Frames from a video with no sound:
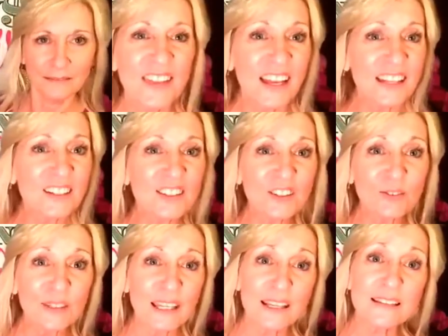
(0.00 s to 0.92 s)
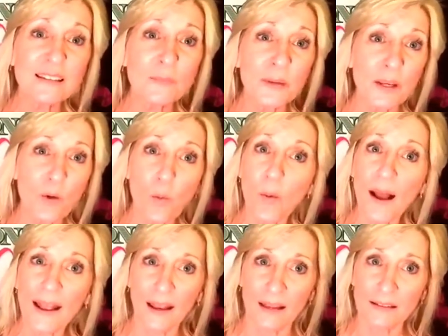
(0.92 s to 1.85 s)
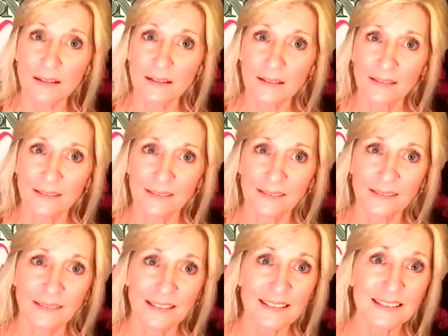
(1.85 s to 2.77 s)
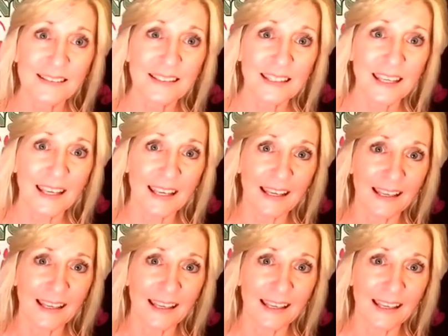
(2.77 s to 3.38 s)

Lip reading: And you need to be quiet. This is the key.